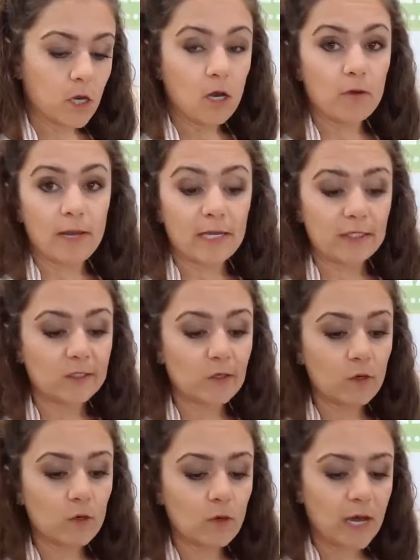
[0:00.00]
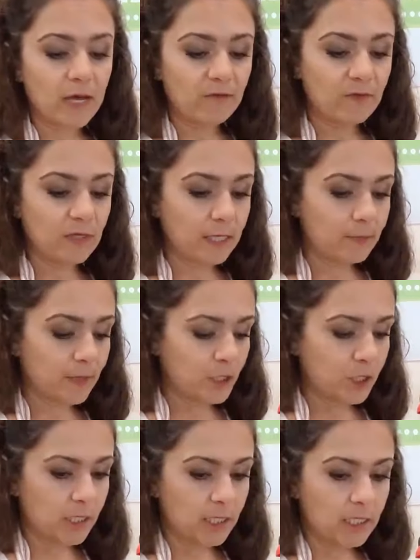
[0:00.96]
All right, so I feel like my
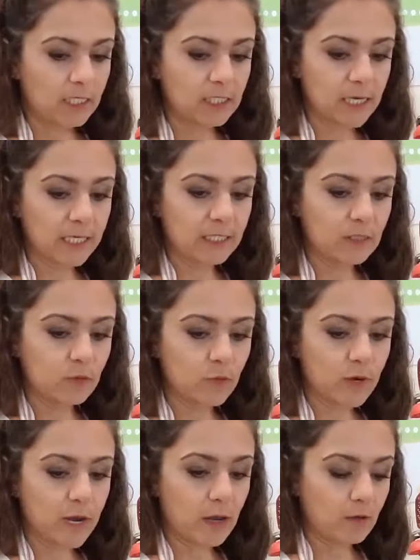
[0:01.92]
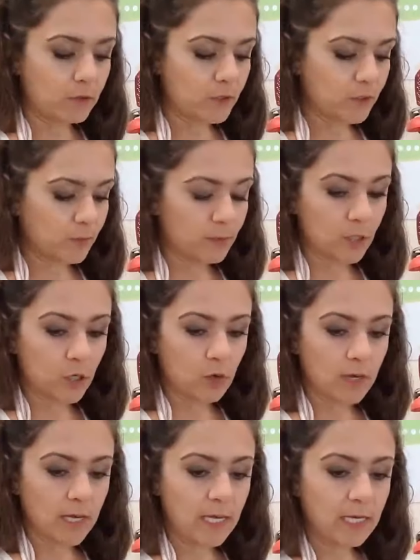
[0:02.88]
chicken is nice and browned, so I'm gonna go
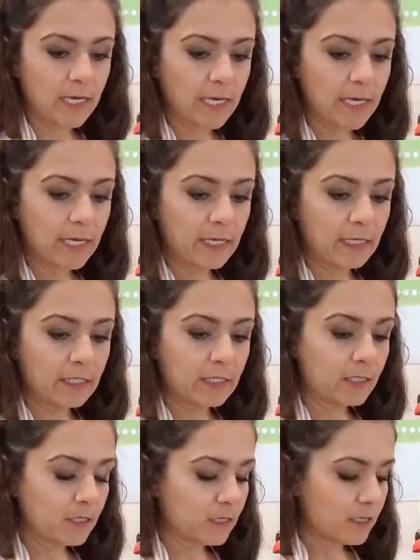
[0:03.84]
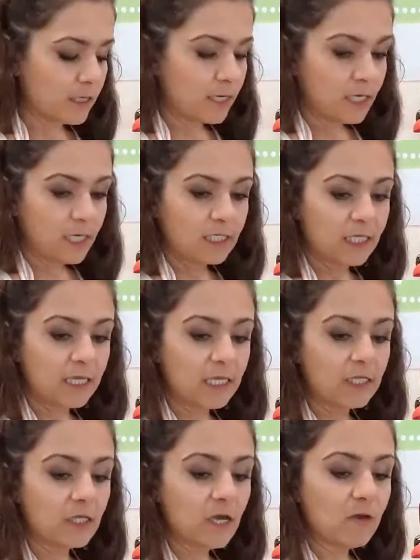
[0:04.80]
ahead and set
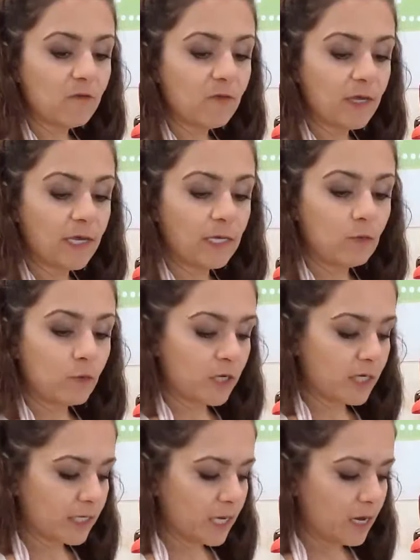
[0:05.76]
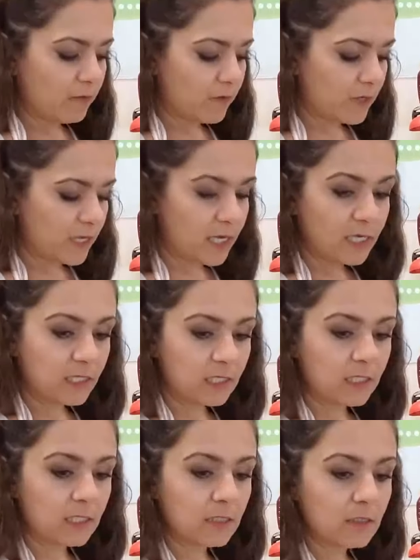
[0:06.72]
this off, and we're gonna cover this.